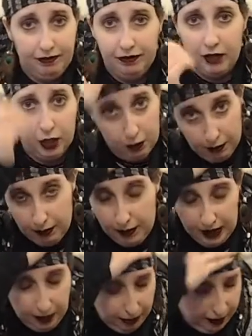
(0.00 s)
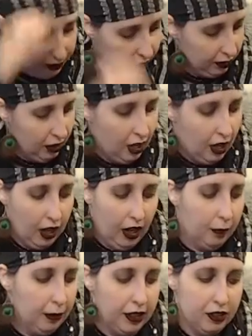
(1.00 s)
There's a million places.
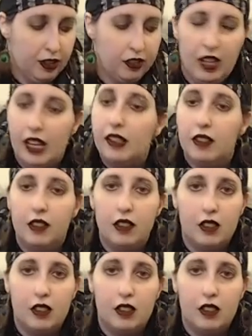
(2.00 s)
But you're just getting